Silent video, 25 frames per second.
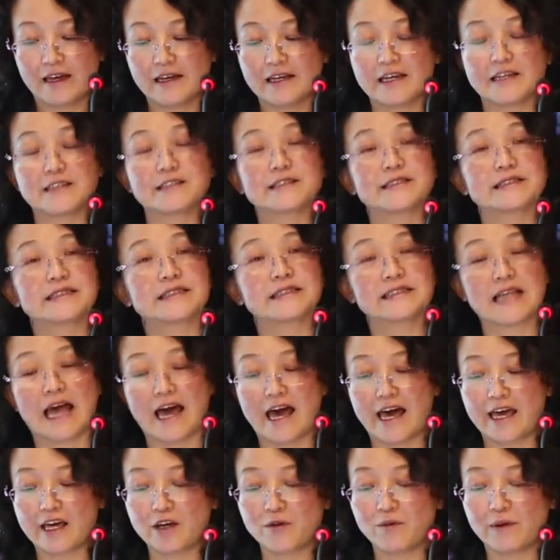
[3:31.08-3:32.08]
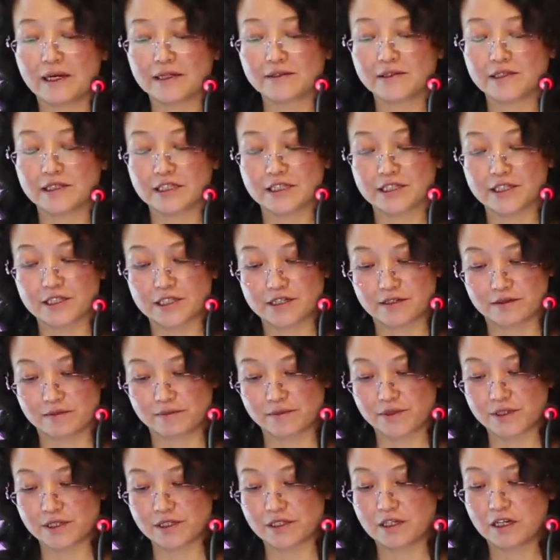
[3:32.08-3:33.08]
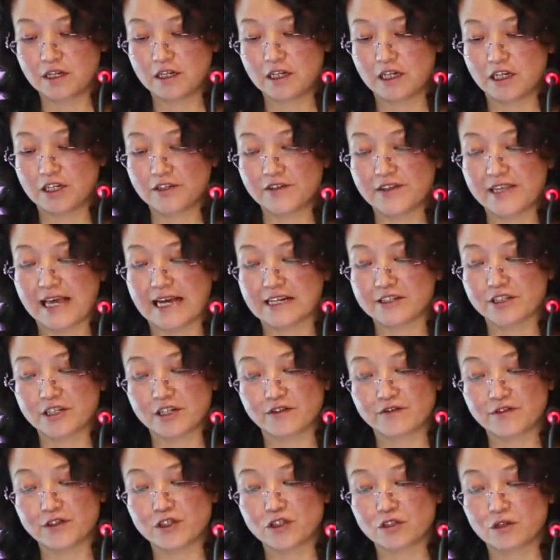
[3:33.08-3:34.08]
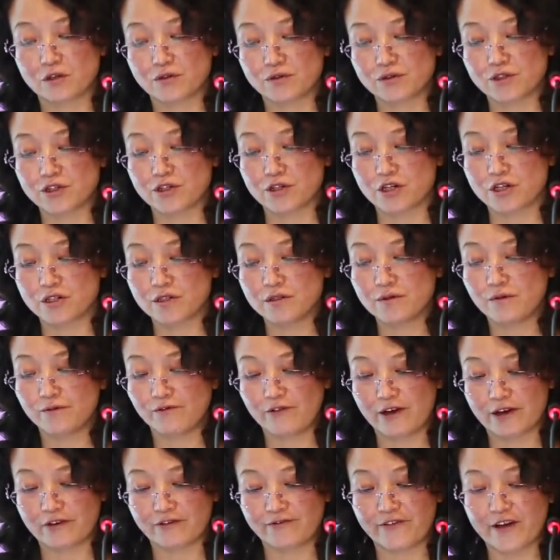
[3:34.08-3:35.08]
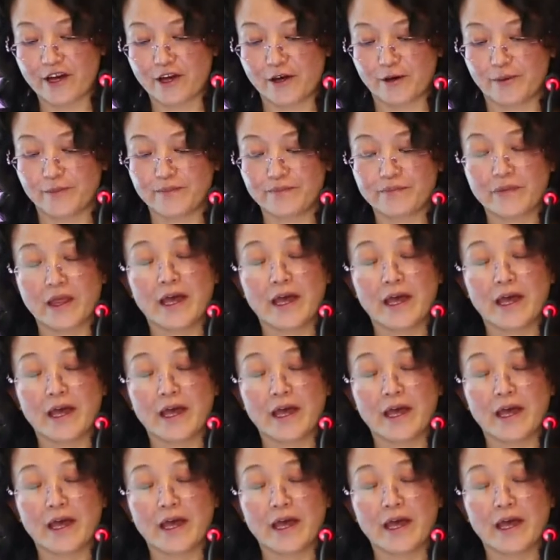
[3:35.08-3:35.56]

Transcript: In Taiwan, systems is that of social welfare.